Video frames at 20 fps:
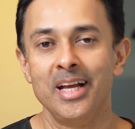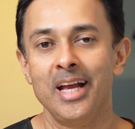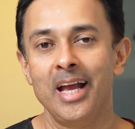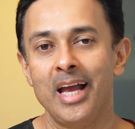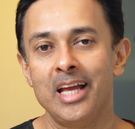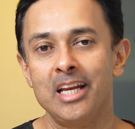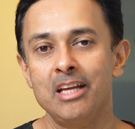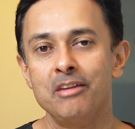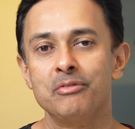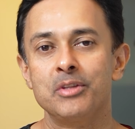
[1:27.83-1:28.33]

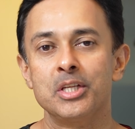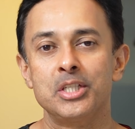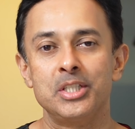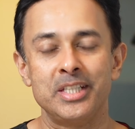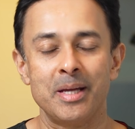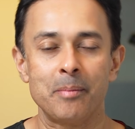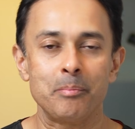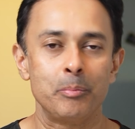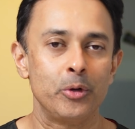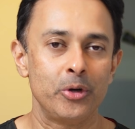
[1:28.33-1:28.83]
And if the
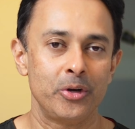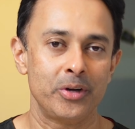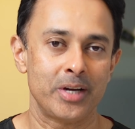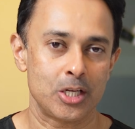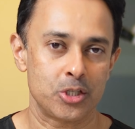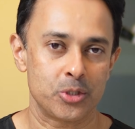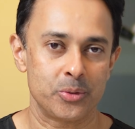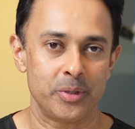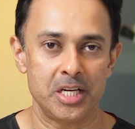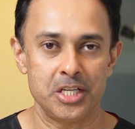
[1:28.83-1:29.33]
temporary
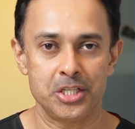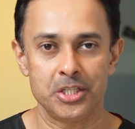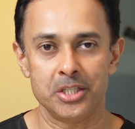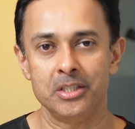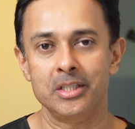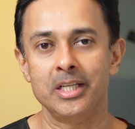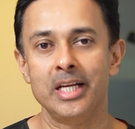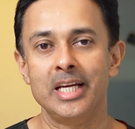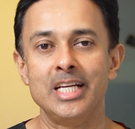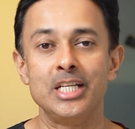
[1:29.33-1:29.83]

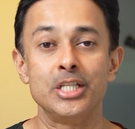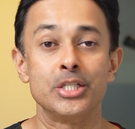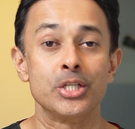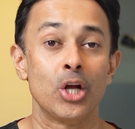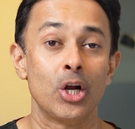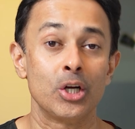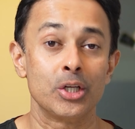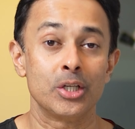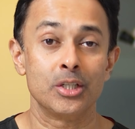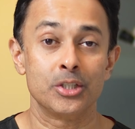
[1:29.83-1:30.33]
restoration is
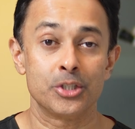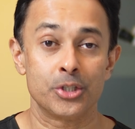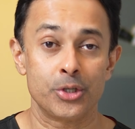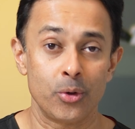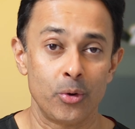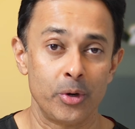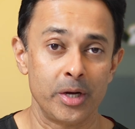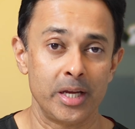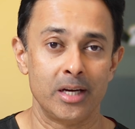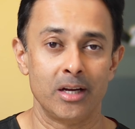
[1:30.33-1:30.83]
not
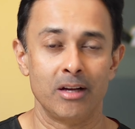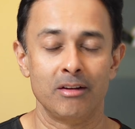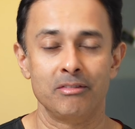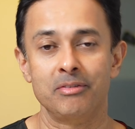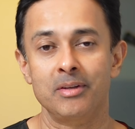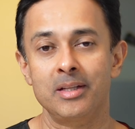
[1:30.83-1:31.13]
strong enough,